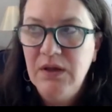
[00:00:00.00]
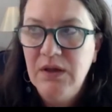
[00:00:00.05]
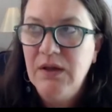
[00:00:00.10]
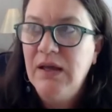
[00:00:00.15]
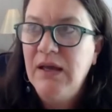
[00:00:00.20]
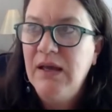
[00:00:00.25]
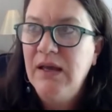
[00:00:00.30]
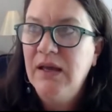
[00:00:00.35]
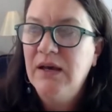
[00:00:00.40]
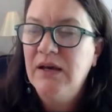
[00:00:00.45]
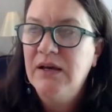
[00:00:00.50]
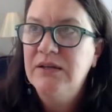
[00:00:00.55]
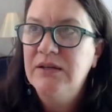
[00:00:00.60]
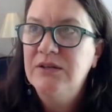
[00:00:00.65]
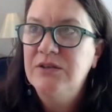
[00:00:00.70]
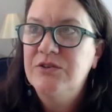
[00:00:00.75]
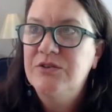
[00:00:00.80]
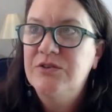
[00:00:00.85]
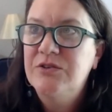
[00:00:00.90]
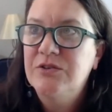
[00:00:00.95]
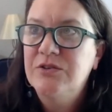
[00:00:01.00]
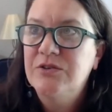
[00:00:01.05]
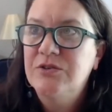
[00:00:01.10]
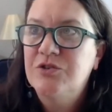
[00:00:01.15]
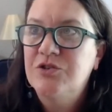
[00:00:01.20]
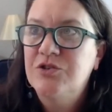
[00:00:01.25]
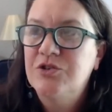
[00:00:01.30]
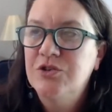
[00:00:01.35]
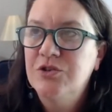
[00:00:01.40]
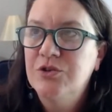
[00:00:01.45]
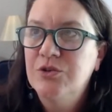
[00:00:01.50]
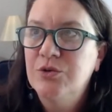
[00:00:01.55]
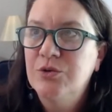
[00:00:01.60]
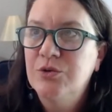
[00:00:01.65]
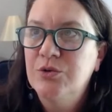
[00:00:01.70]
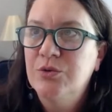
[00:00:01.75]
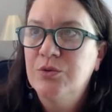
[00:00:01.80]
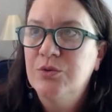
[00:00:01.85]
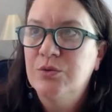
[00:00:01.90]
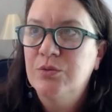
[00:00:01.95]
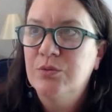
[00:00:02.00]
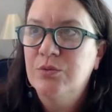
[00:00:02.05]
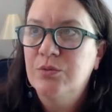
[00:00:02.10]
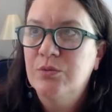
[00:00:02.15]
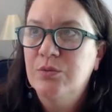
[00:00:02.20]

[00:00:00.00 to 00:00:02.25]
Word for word: and to